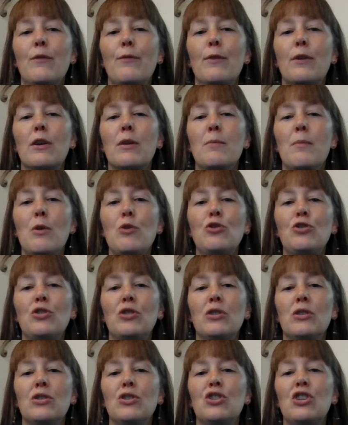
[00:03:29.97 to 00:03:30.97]
of the
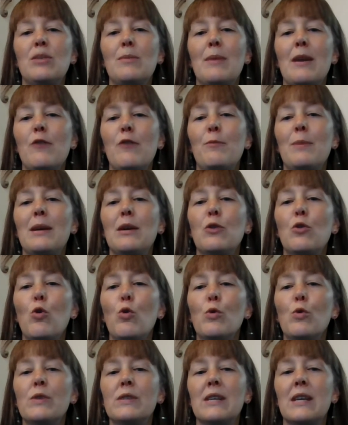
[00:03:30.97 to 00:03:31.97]
commotion she may have been
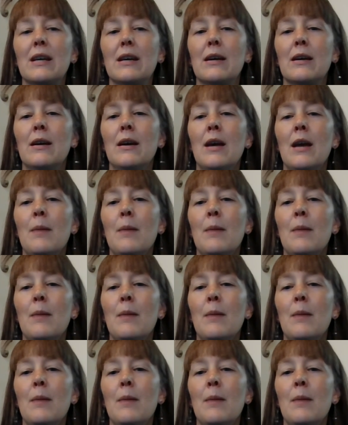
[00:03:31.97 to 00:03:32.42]
causing